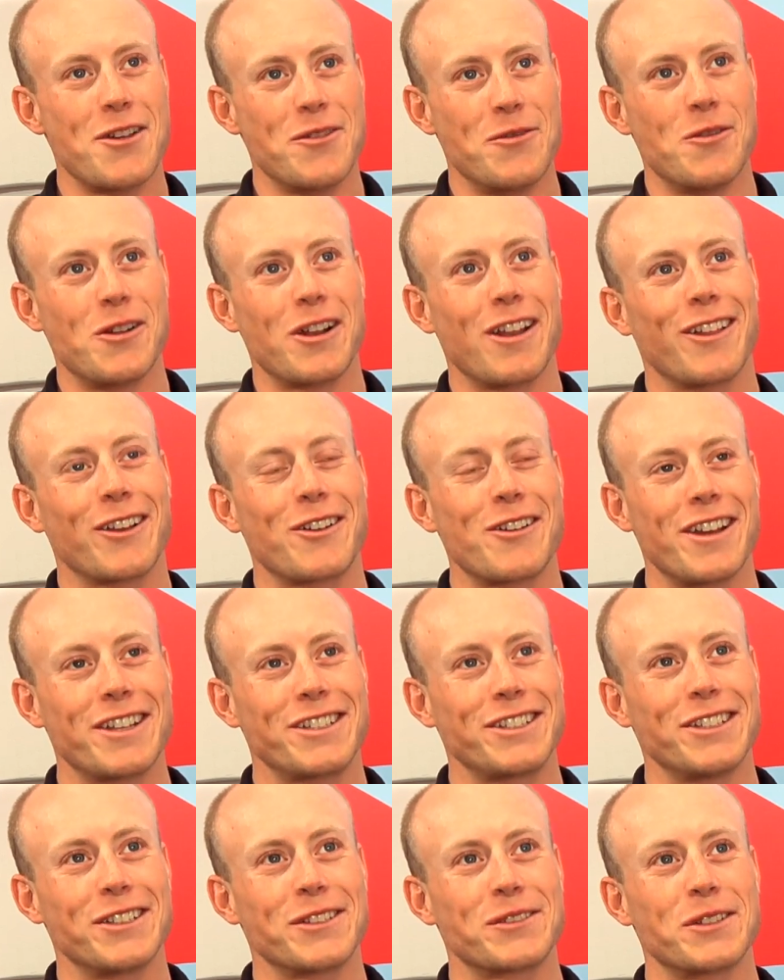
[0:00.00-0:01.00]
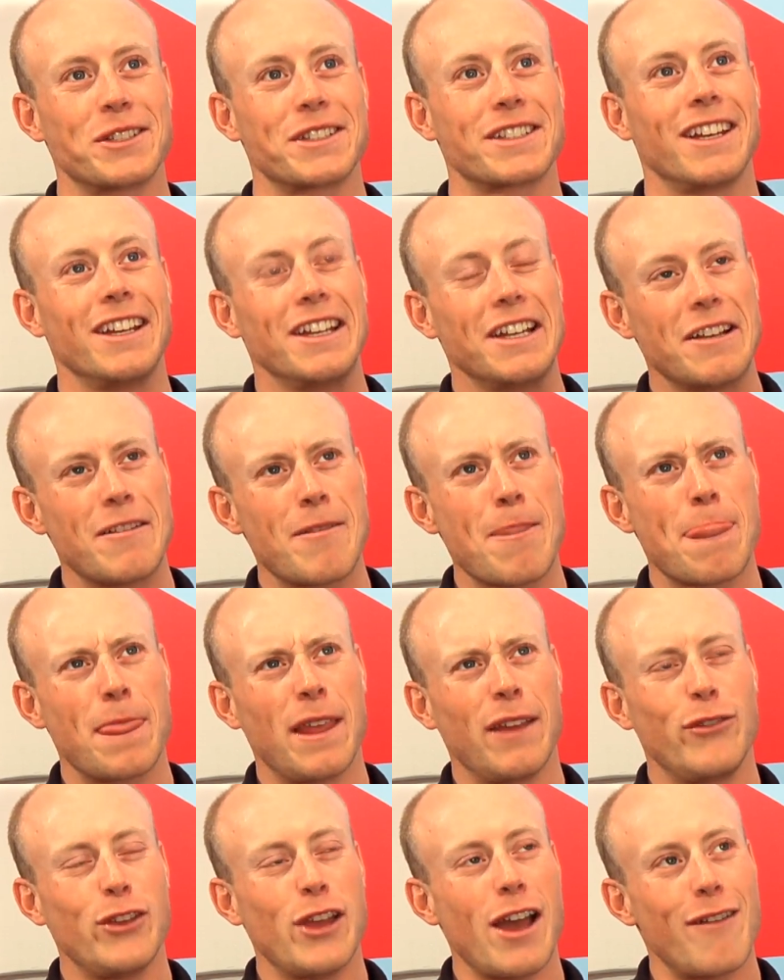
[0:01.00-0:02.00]
One of the questions was,
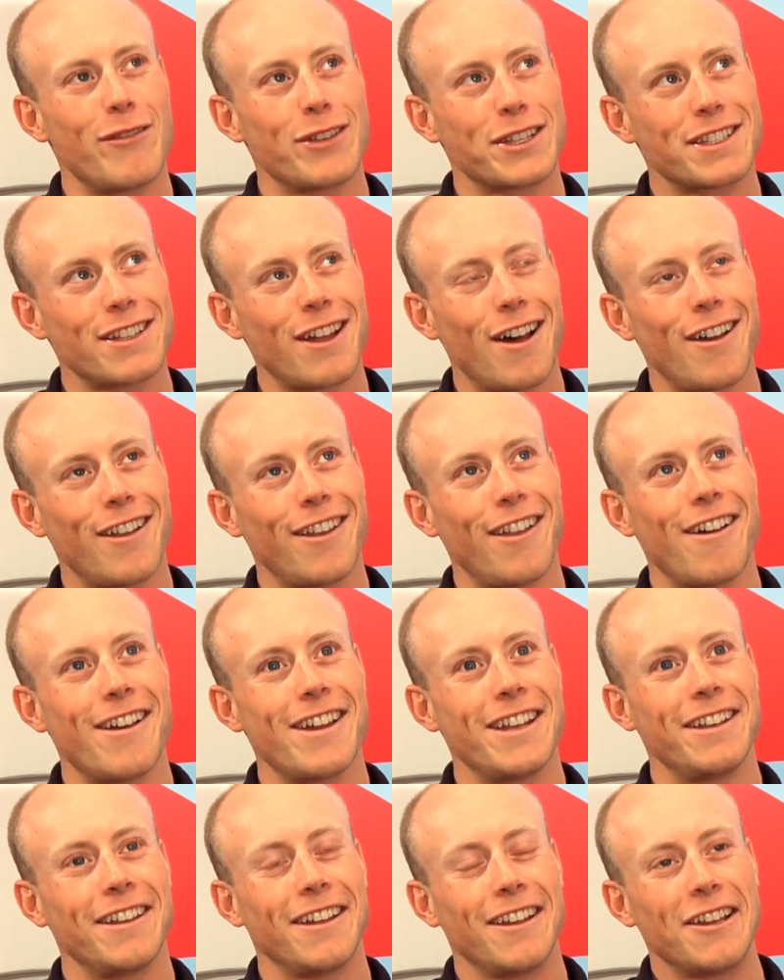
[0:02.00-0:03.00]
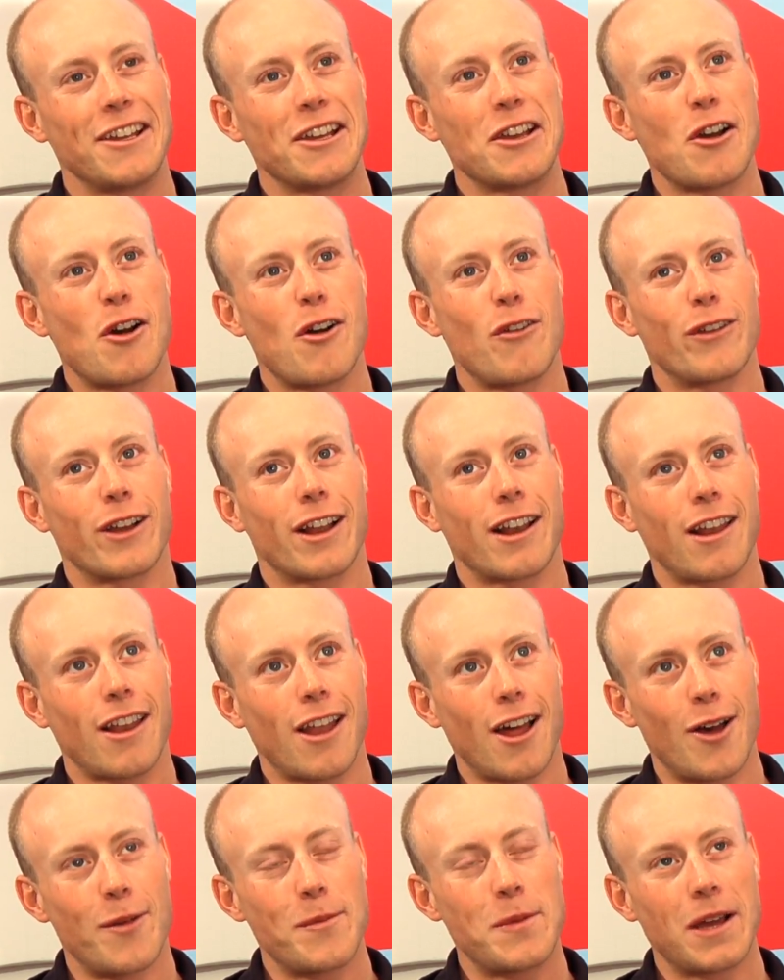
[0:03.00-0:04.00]
if you have a start line off a
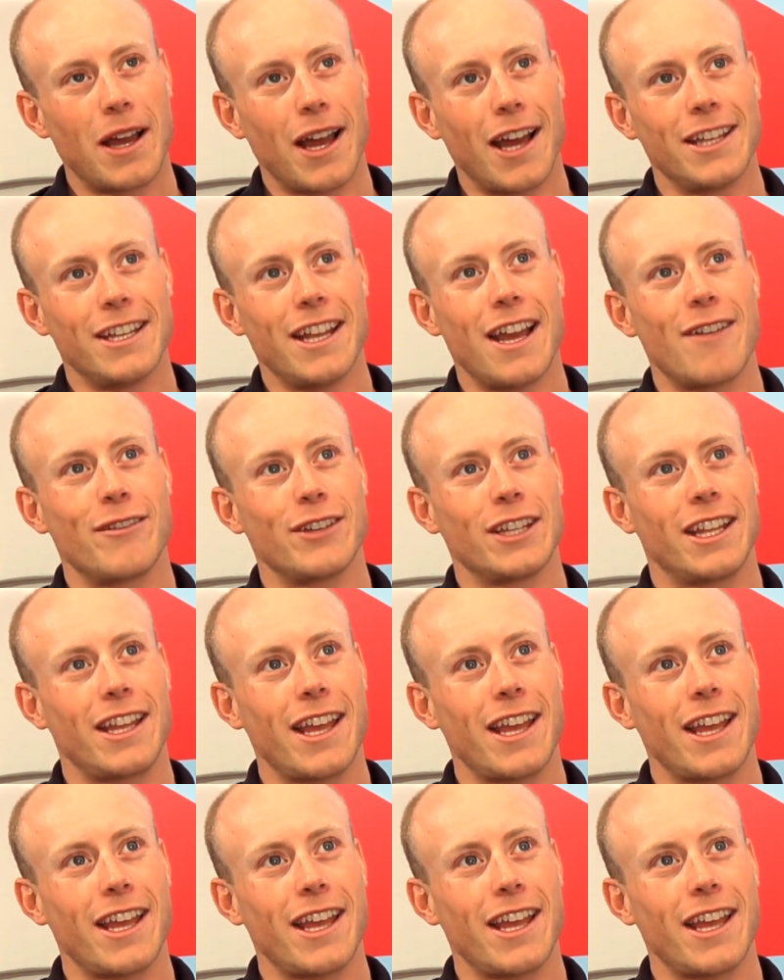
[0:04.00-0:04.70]
club and you have a